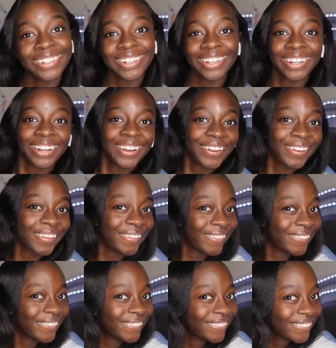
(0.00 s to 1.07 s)

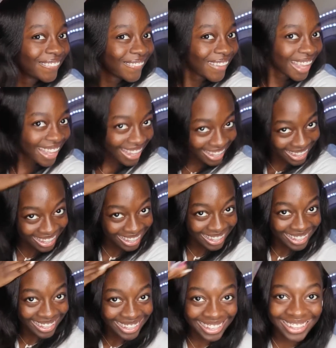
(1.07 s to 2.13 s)
girl,
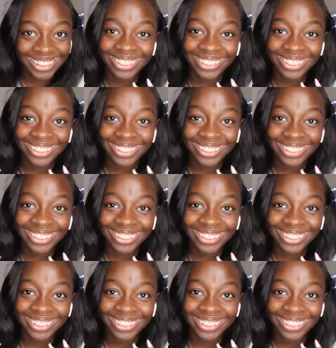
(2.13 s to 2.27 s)
Faye.